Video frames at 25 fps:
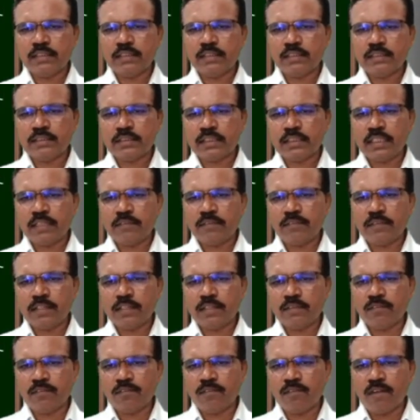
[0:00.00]

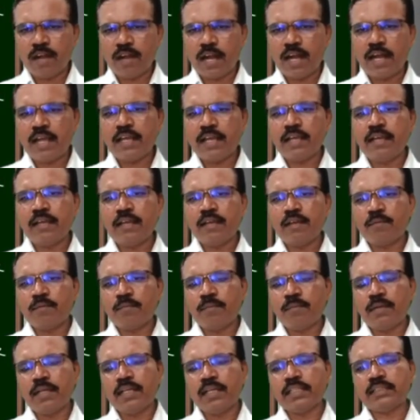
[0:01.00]
7y
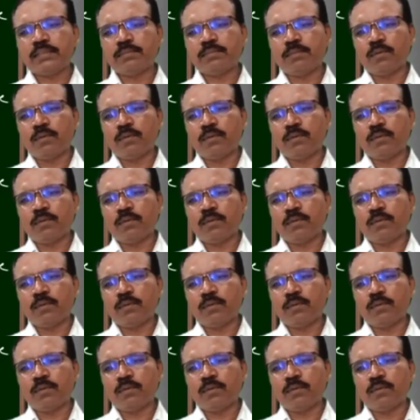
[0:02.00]
plus